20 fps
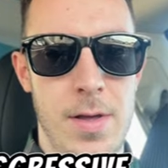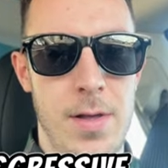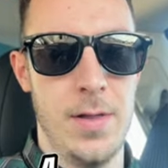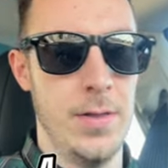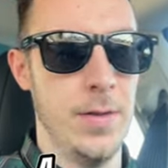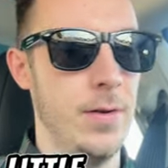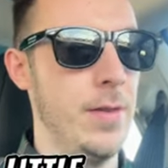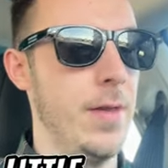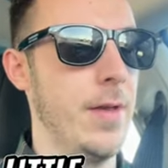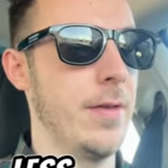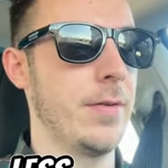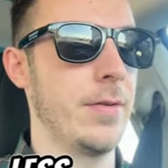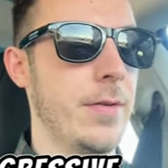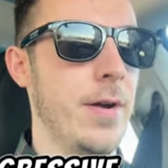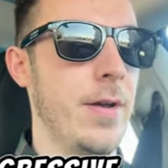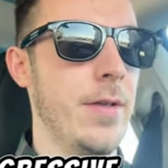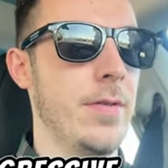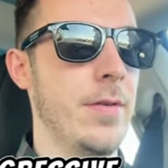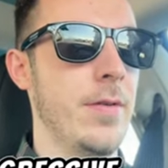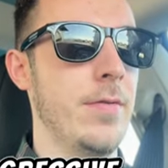a little less
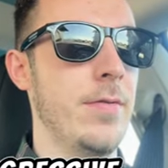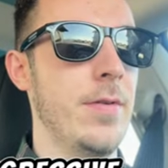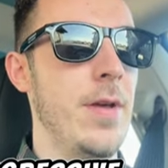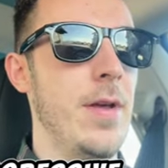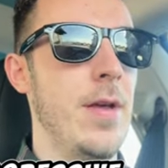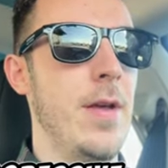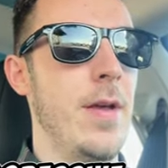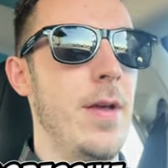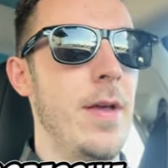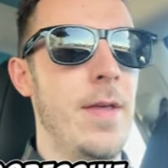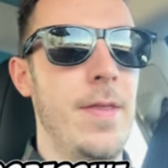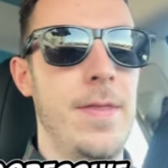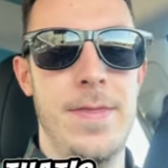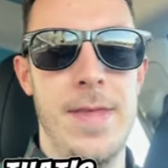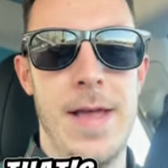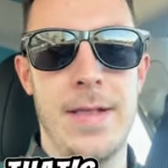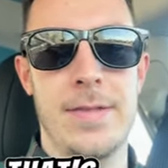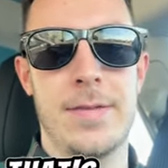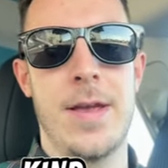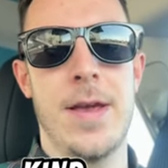aggressive.
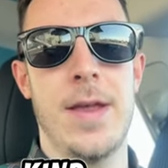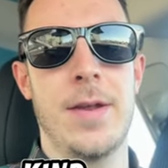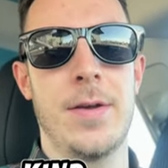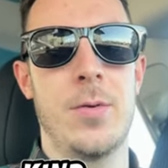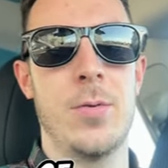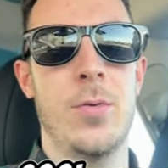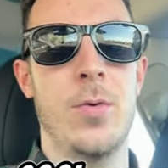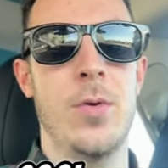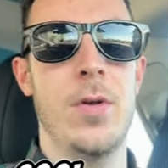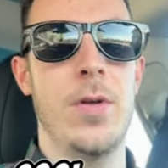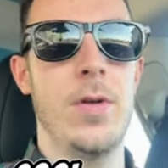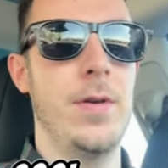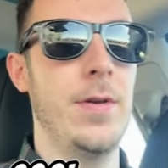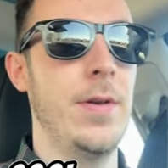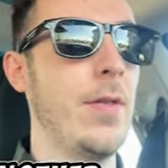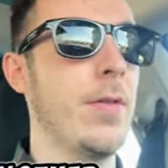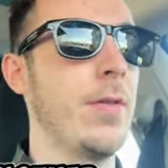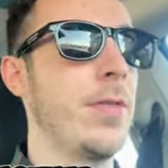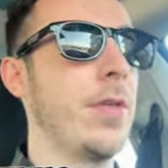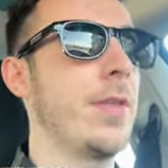That's kind of cool.
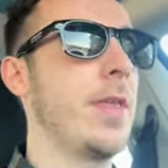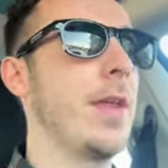Another thing